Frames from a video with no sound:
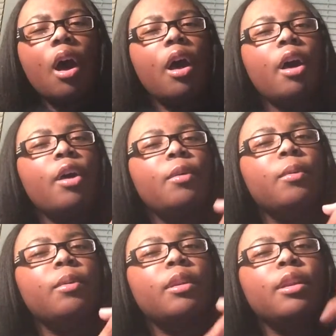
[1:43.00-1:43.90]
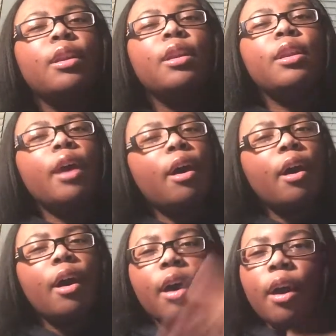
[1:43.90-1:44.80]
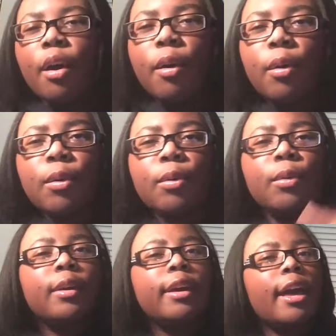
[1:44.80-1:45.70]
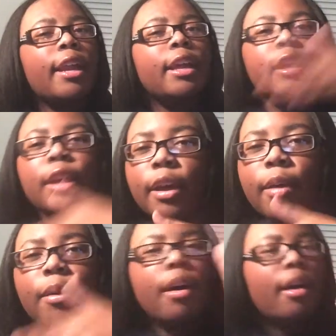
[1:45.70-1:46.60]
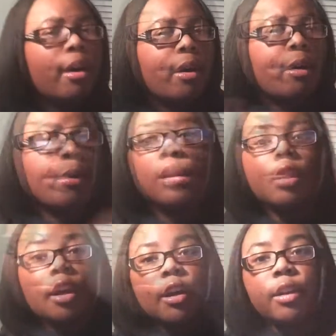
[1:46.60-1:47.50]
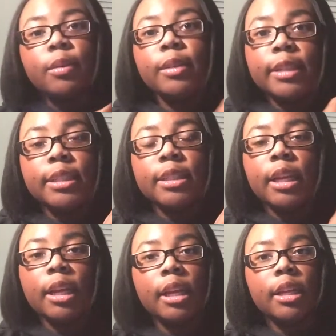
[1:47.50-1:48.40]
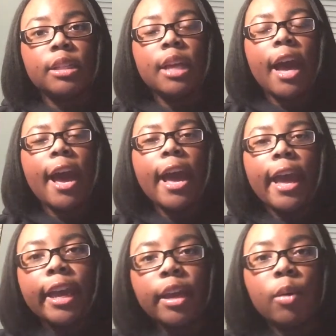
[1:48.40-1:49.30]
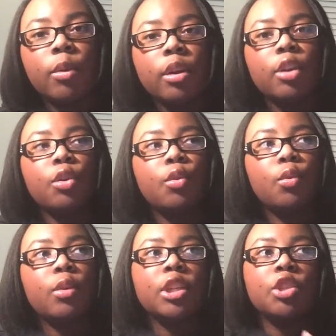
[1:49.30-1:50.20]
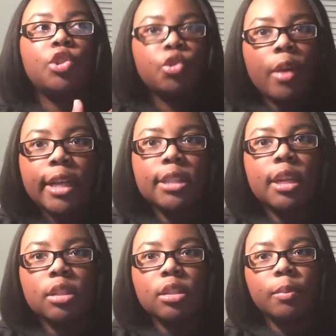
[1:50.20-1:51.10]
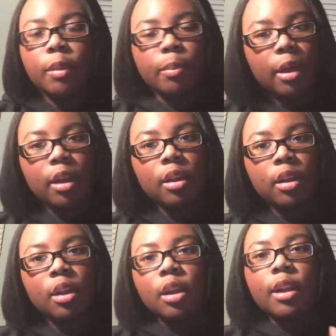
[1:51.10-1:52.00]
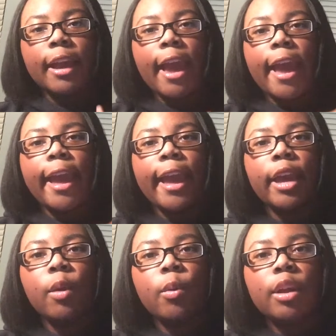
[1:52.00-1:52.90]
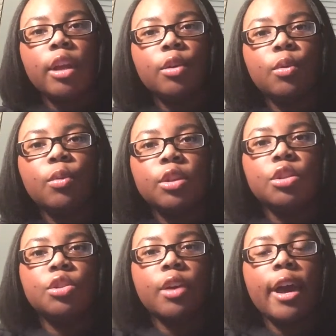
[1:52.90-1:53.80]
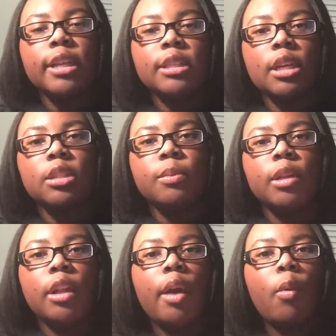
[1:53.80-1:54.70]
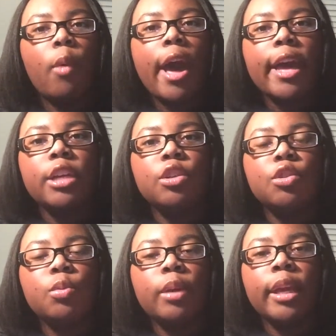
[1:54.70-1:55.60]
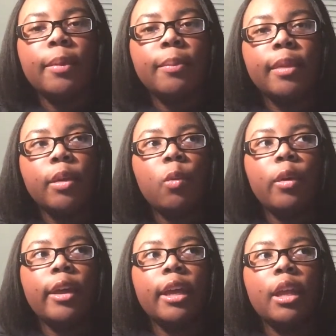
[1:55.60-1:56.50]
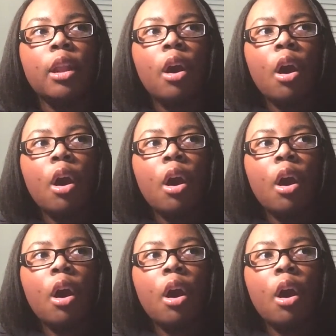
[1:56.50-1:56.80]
Oh no. Oh, gotta go. Oh, third reason is I hate when a dude is dry texting me back. Like, I hate when a dude is dry texting me like, why is you hitting me with